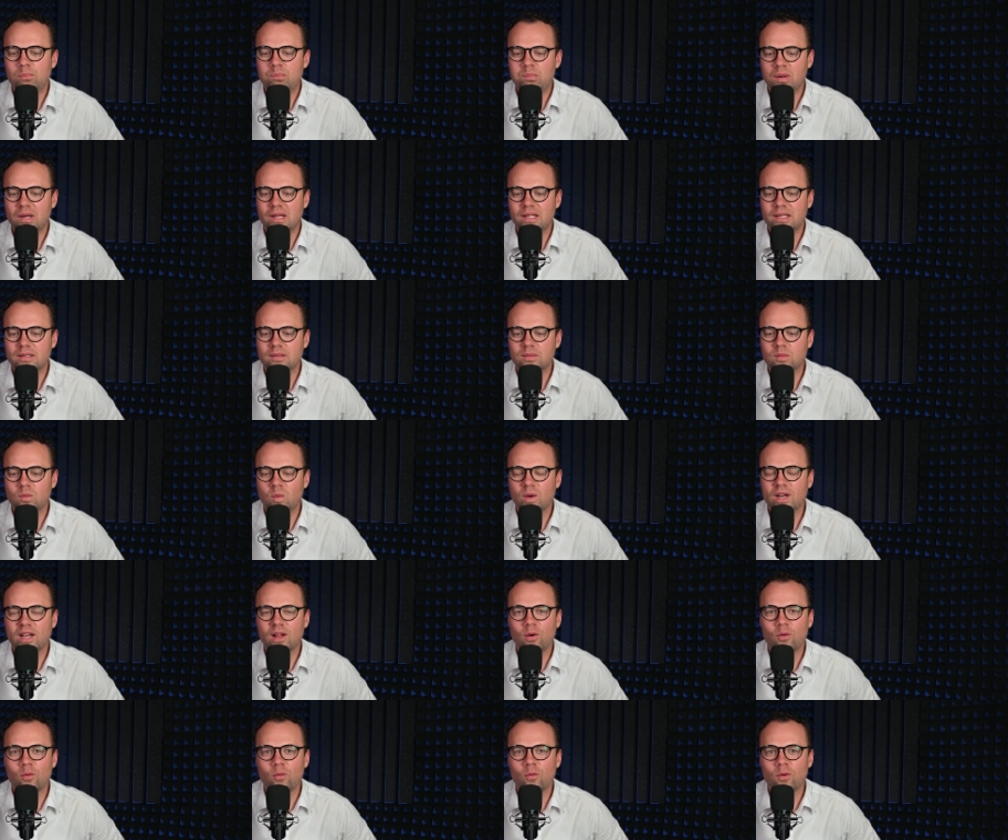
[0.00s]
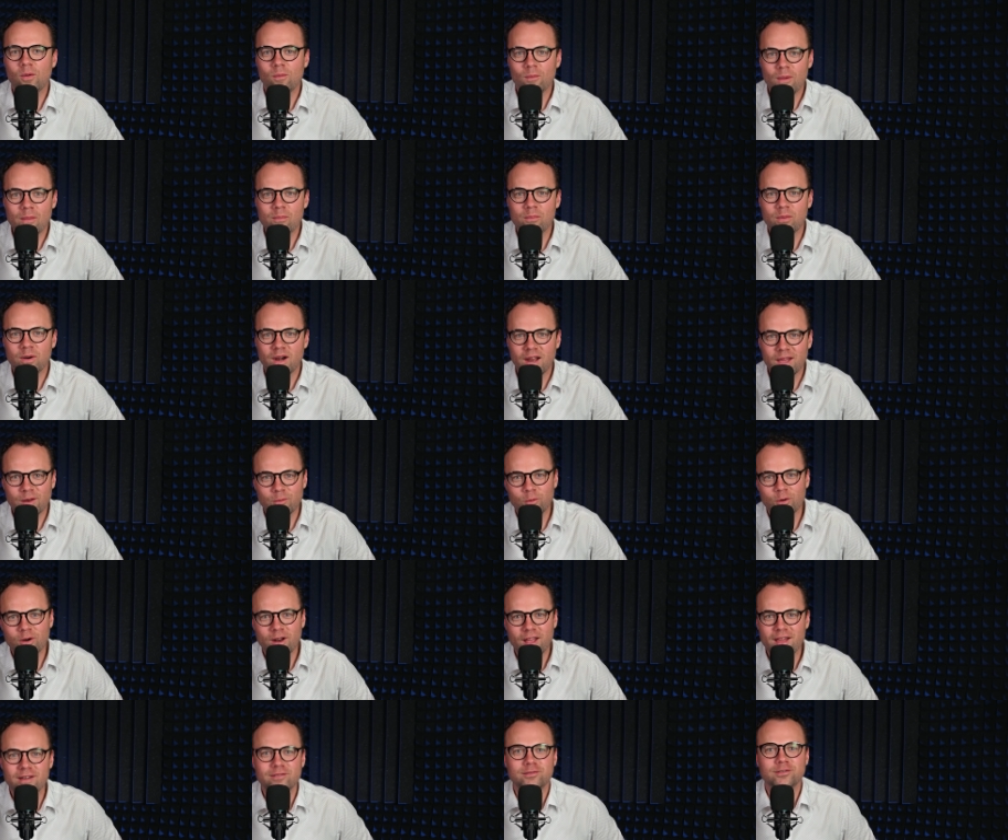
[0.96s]
But we don't remember
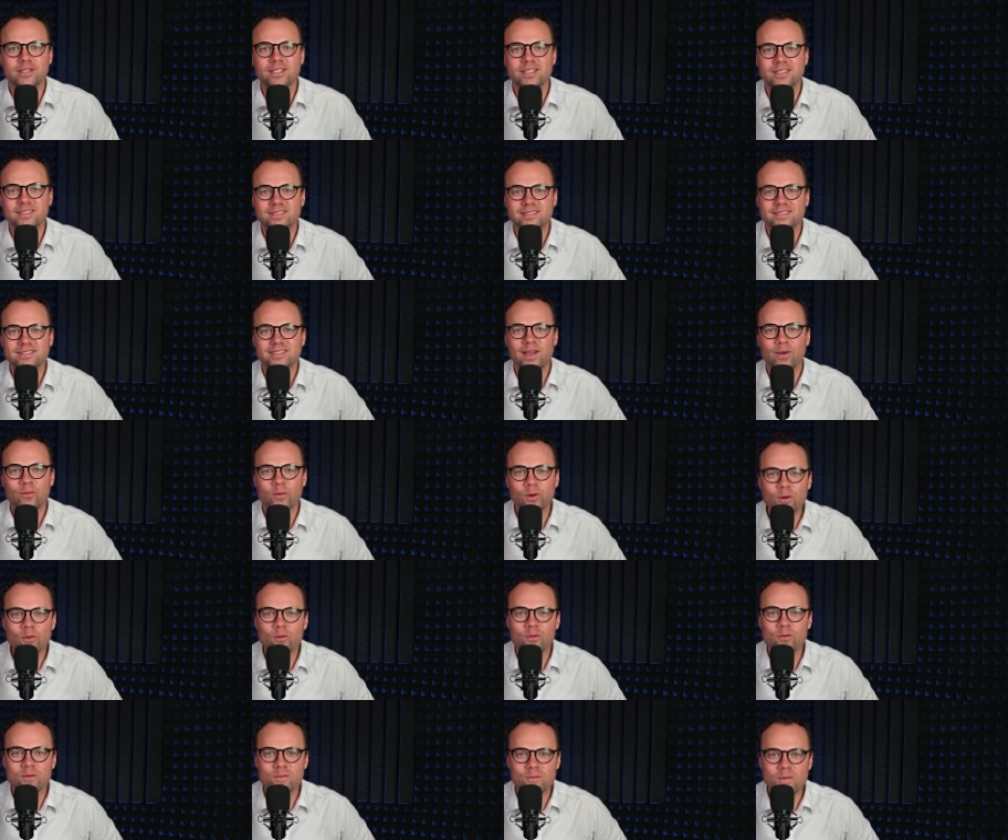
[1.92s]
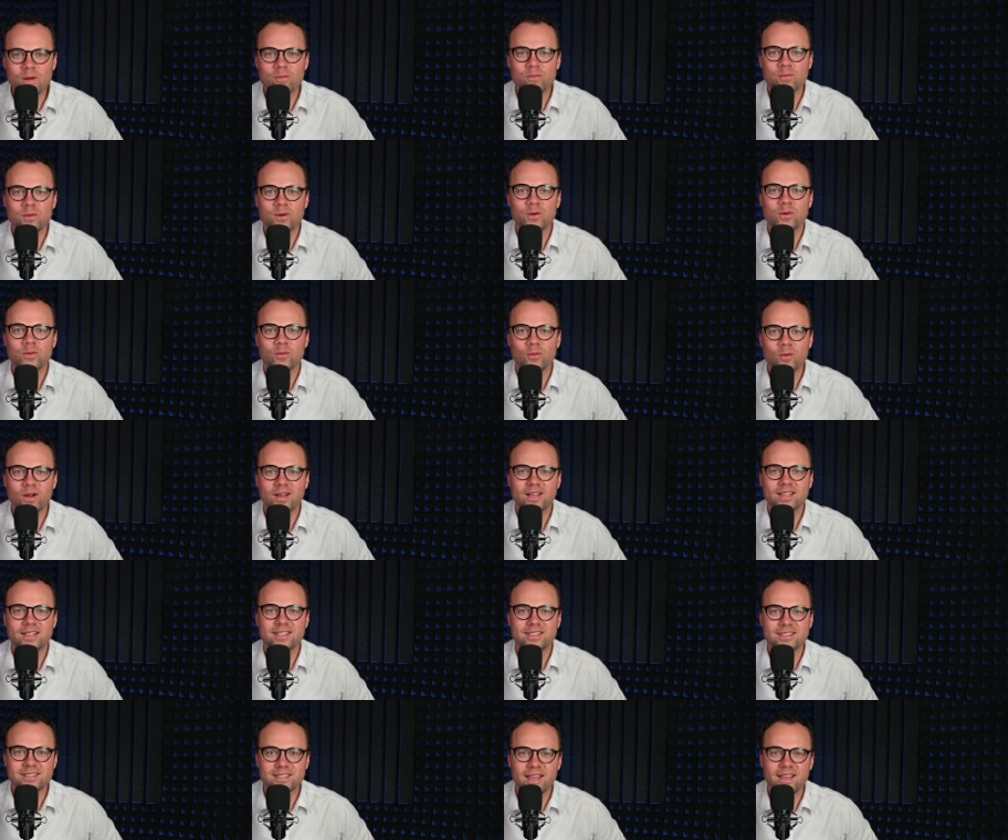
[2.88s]
Edward Everett, and we don't remember what
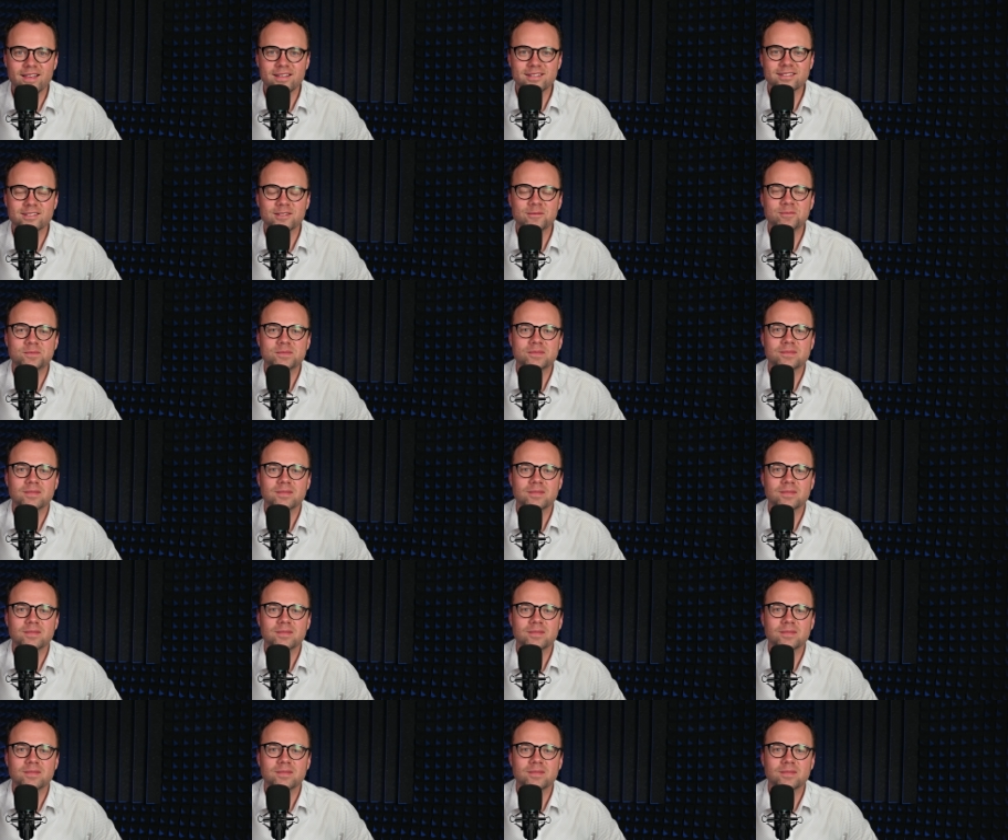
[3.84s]
he says.